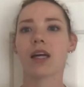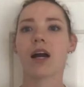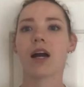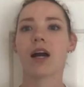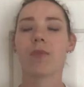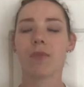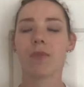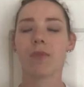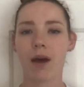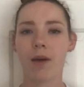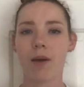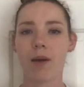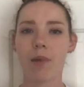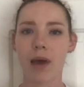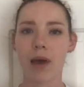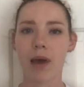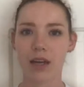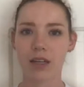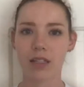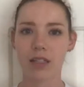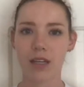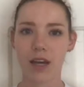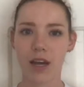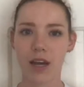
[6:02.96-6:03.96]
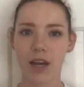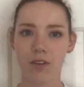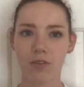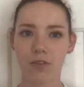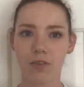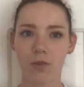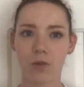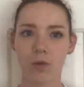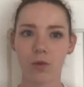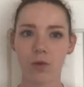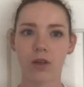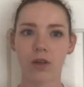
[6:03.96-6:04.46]
up that backside
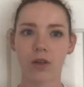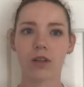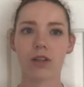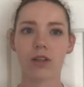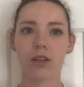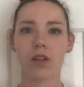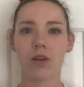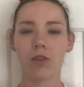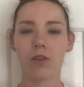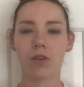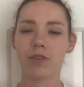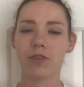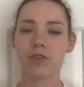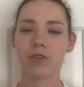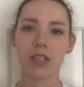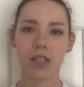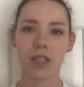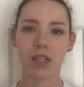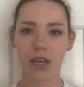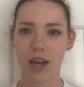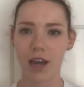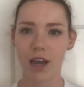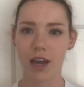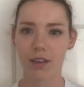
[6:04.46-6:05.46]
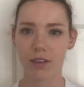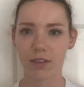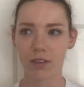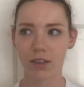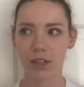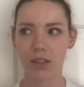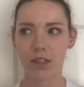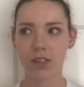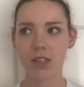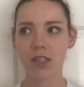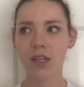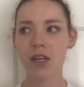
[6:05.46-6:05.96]
for, you know, physique
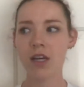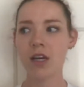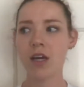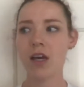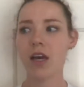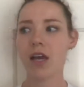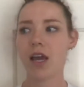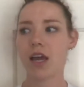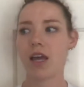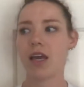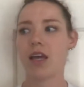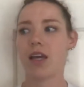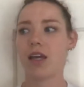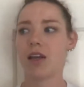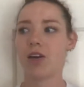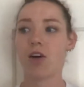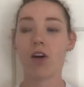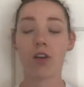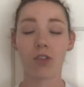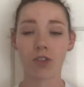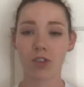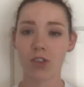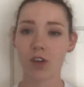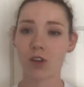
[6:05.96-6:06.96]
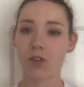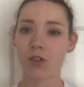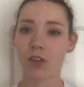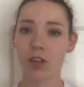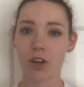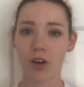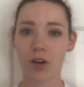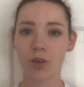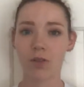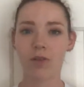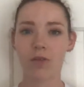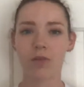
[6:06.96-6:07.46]
athletes. And also, you
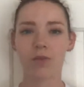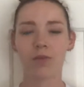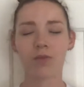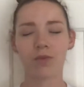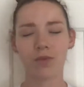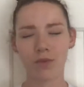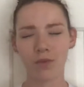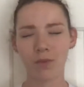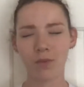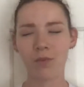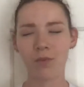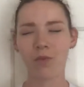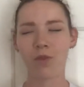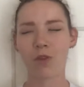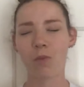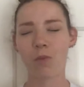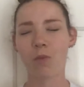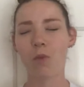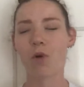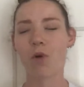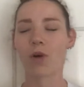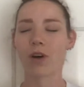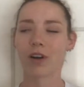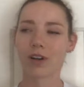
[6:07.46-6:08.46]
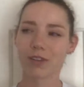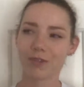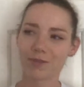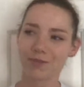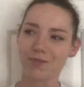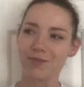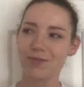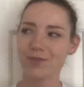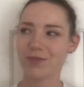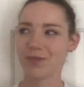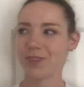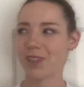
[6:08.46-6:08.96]
know, for more,
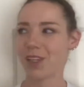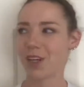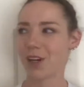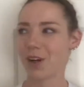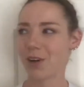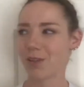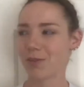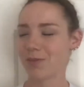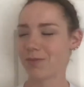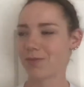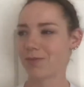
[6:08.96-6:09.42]
you know,